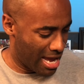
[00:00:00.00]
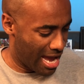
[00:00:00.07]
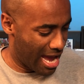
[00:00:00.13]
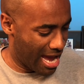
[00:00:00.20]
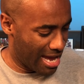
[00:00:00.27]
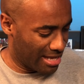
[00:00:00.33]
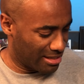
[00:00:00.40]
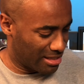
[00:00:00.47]

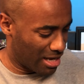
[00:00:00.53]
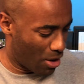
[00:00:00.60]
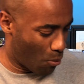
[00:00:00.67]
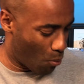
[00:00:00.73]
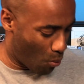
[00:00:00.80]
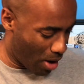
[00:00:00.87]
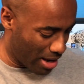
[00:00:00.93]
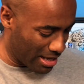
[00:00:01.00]
And
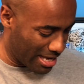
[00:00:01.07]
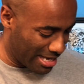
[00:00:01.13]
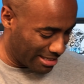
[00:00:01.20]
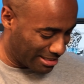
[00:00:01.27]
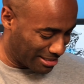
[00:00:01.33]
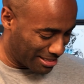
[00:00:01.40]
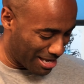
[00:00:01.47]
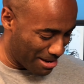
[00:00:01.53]
what he
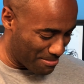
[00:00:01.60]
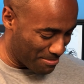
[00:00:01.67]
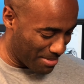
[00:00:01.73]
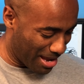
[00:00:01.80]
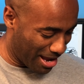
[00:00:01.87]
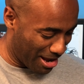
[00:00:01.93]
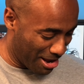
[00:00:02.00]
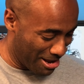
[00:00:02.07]
sent
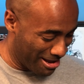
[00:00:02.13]
me.